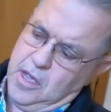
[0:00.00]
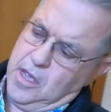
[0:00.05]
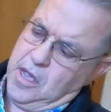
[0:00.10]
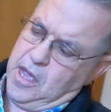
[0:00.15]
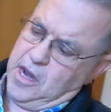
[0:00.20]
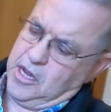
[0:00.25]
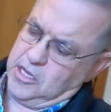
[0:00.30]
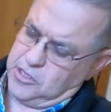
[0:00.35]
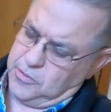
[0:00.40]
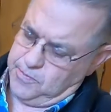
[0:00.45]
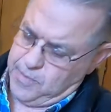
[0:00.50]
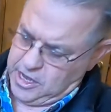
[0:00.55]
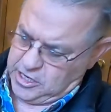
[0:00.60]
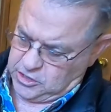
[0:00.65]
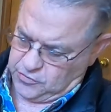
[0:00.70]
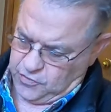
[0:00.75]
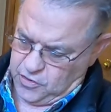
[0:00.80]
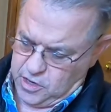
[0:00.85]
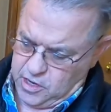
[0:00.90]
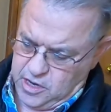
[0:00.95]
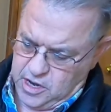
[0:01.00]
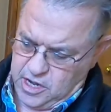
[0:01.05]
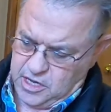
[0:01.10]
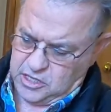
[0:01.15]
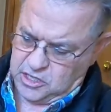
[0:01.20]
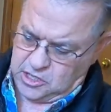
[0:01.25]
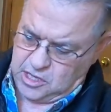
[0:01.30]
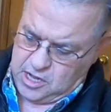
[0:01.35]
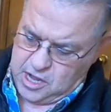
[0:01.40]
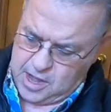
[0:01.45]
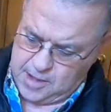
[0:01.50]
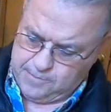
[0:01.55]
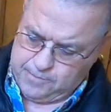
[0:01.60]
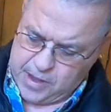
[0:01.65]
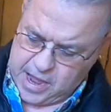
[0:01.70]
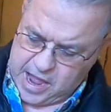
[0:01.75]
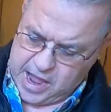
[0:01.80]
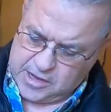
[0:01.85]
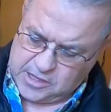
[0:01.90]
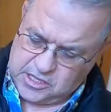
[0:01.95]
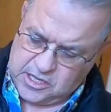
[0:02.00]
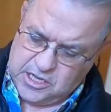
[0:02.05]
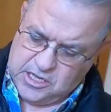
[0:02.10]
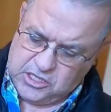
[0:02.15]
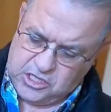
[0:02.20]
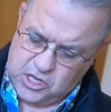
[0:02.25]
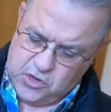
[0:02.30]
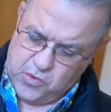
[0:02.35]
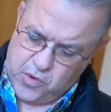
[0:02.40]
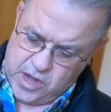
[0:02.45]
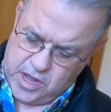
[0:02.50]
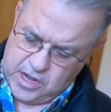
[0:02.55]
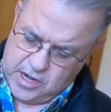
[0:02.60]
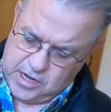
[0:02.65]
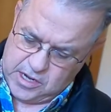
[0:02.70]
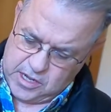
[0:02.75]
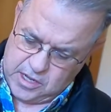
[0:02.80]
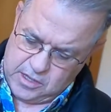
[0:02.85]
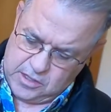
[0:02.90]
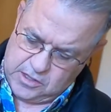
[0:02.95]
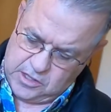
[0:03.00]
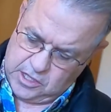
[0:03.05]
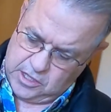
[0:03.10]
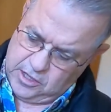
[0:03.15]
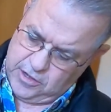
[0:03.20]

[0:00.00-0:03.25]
And it makes for a nice, compact, easy way to